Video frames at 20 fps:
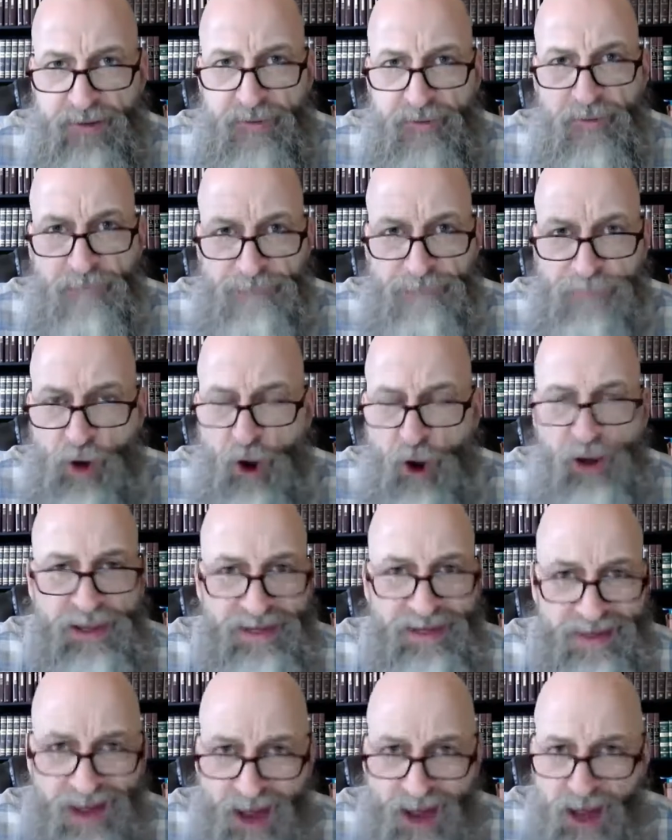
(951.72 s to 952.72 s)
falling
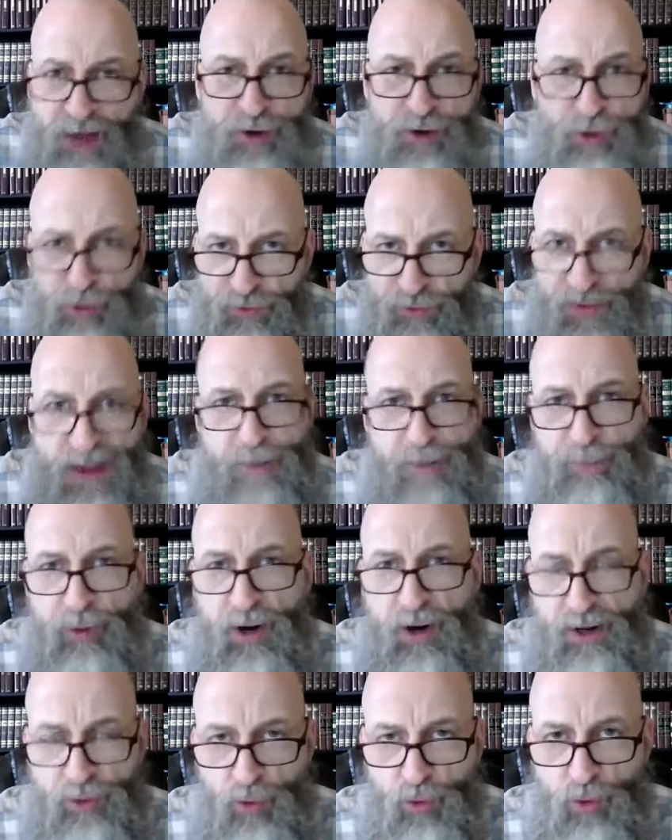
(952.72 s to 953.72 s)
under that
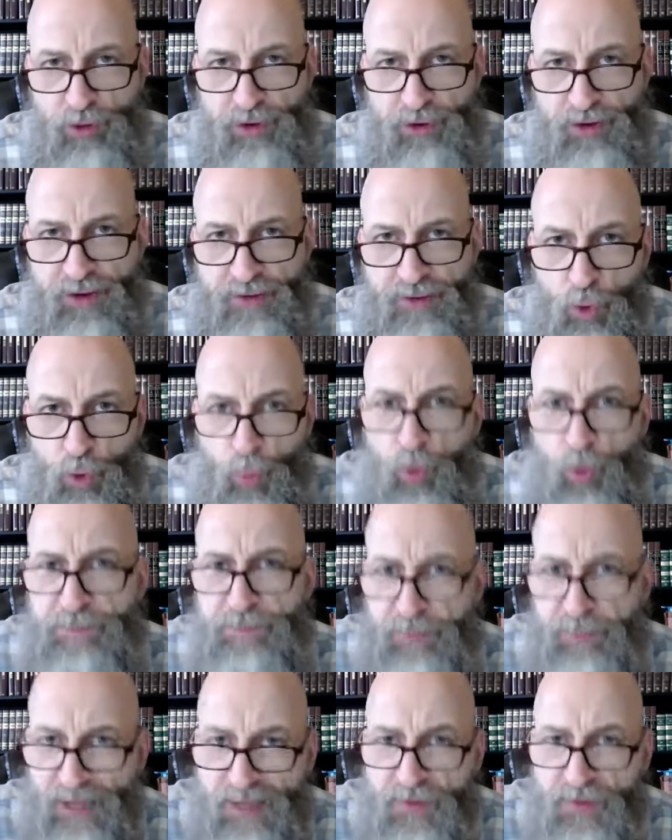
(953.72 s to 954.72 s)
priority would be
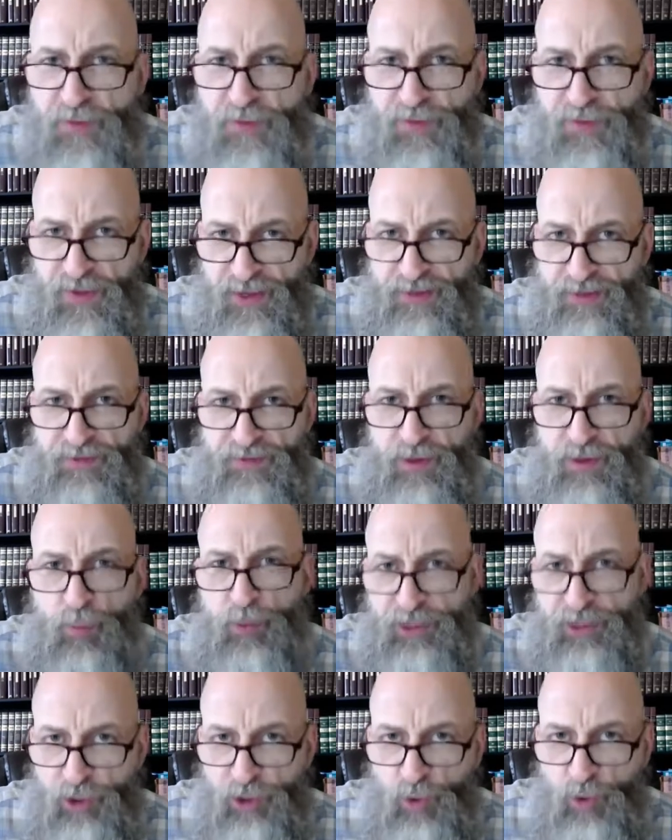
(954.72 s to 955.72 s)
the things that we
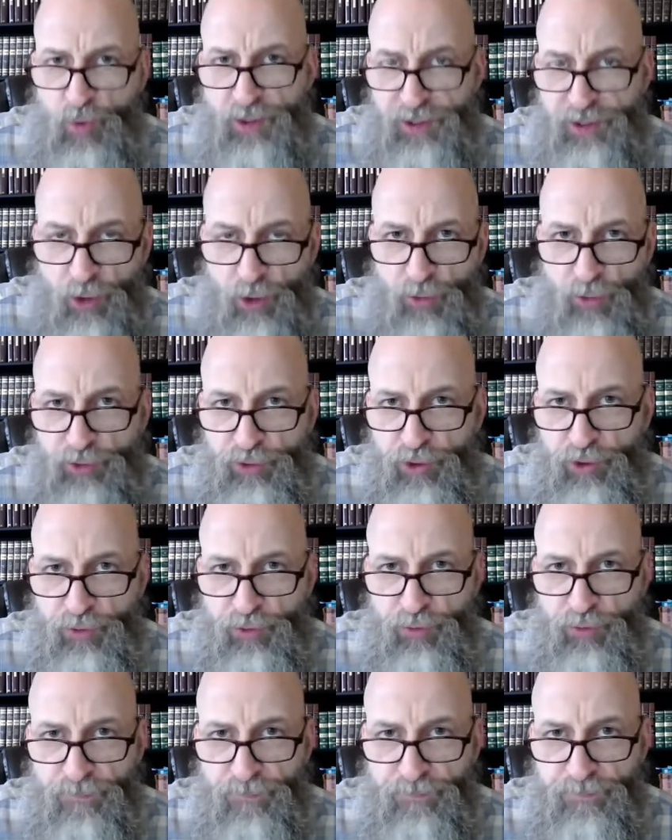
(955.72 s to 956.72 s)
do and don't do.
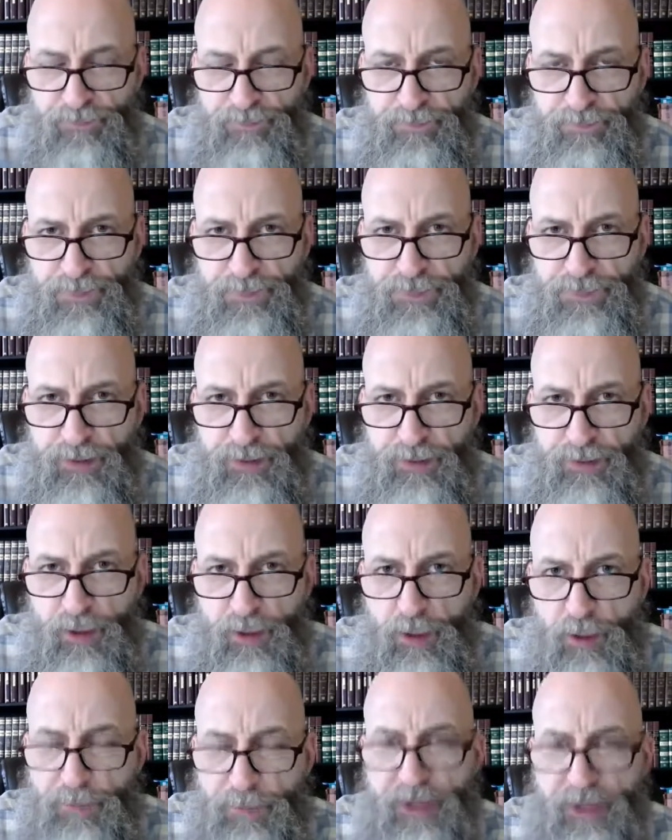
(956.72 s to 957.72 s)
But
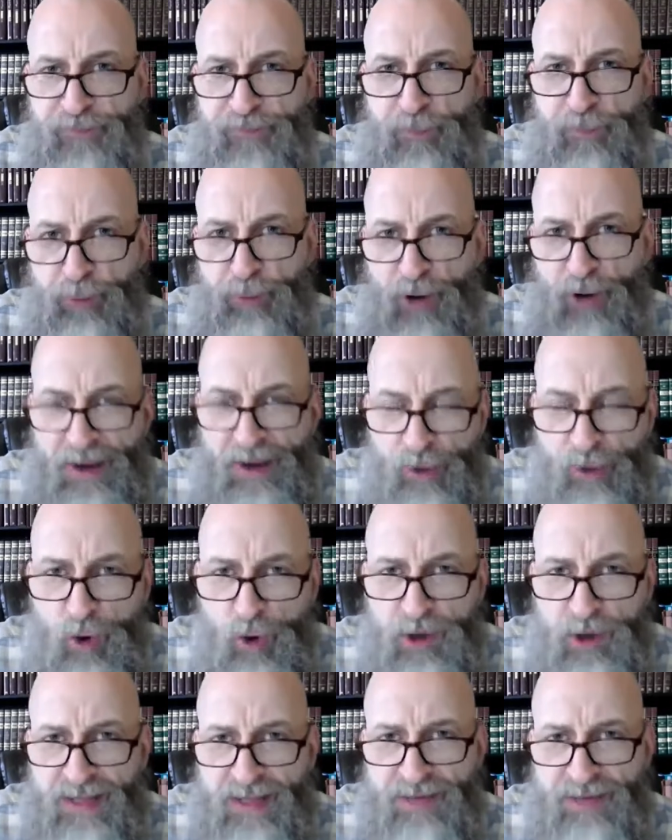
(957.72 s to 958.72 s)
if the priority
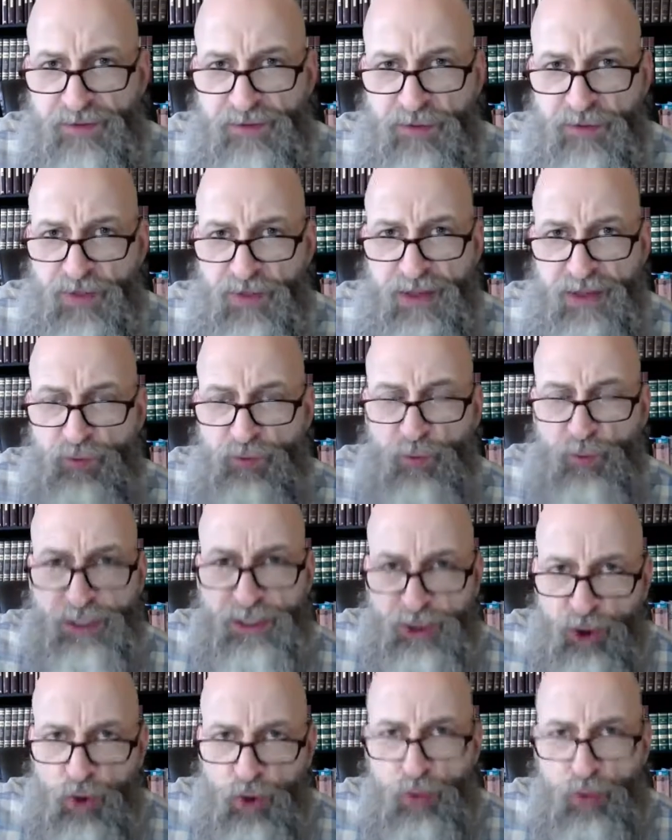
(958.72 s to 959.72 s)
is the things we do
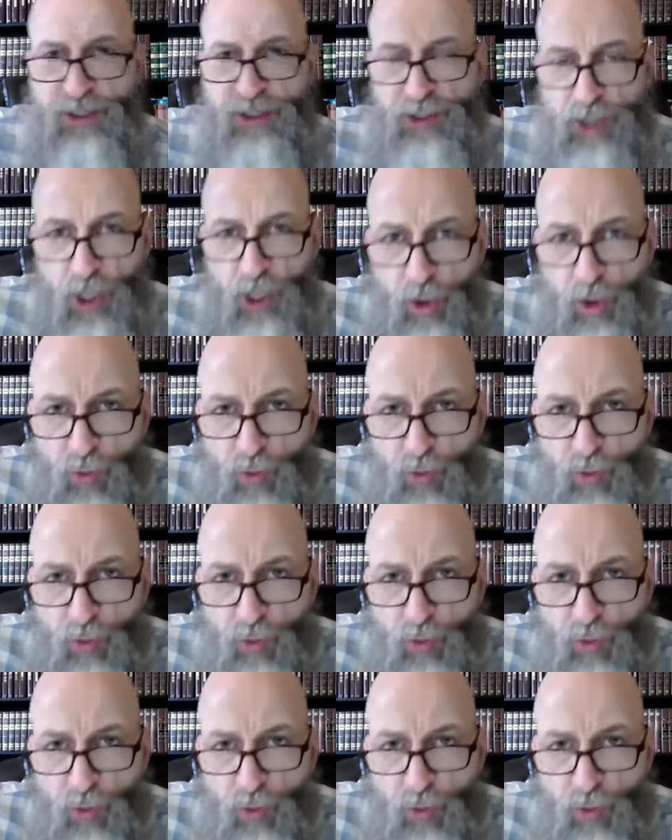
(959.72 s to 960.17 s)
and don't